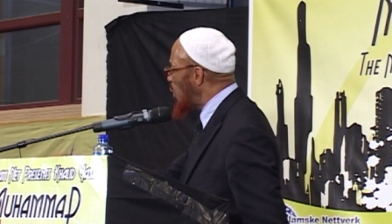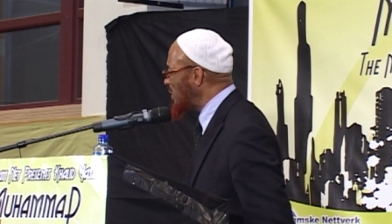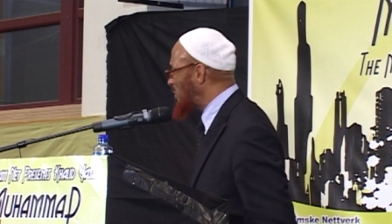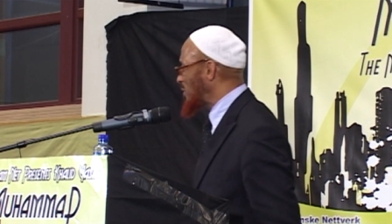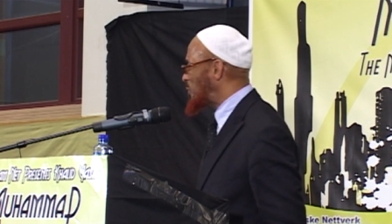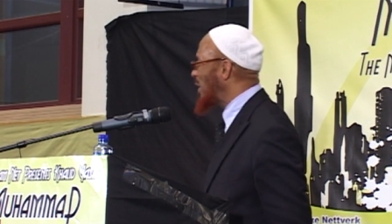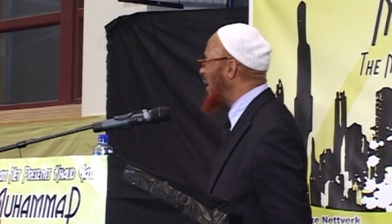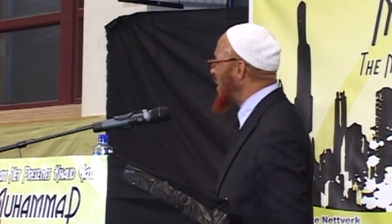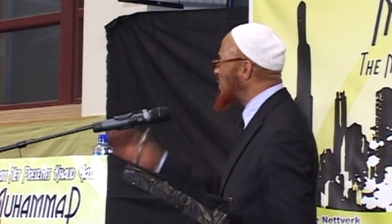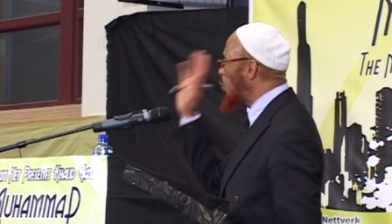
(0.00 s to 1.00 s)
questions for the
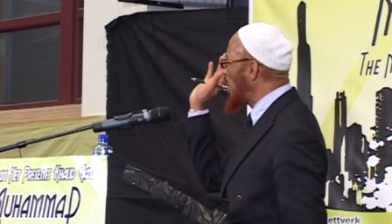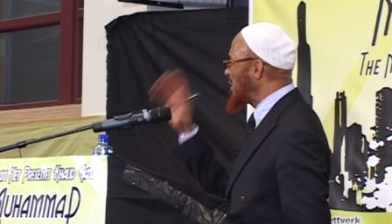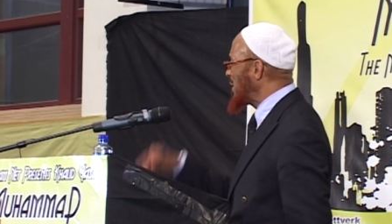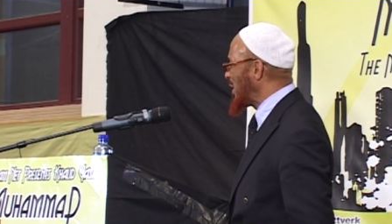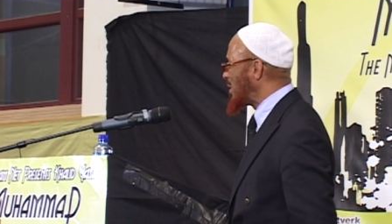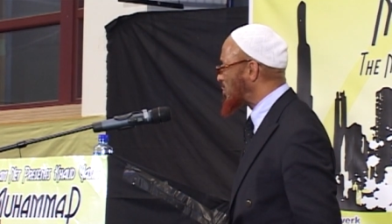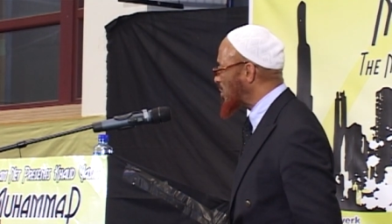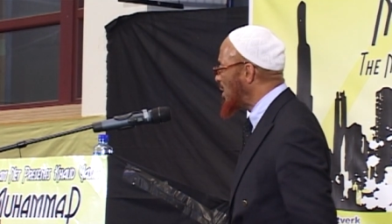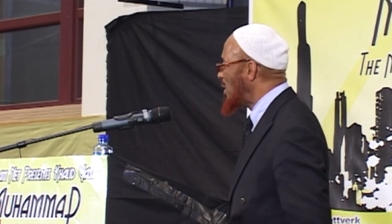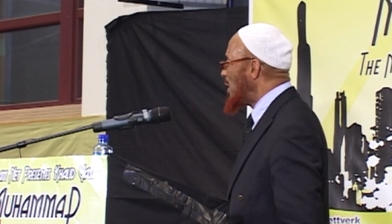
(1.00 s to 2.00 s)
last 20
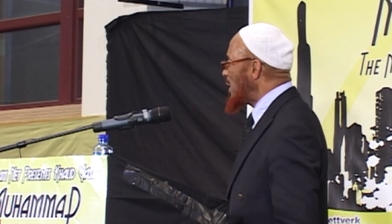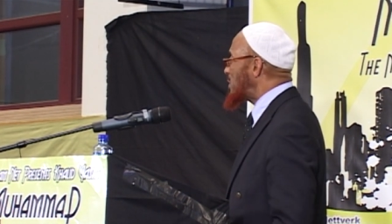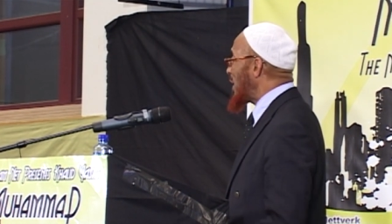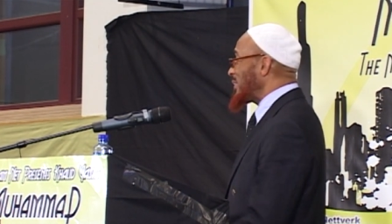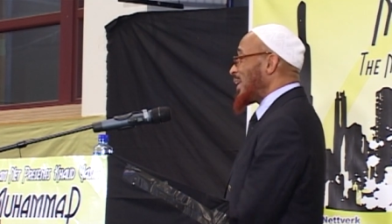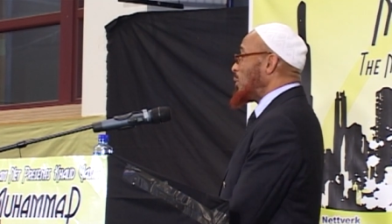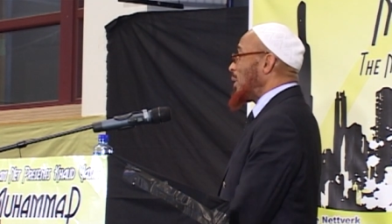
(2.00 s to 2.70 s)
years. It's like they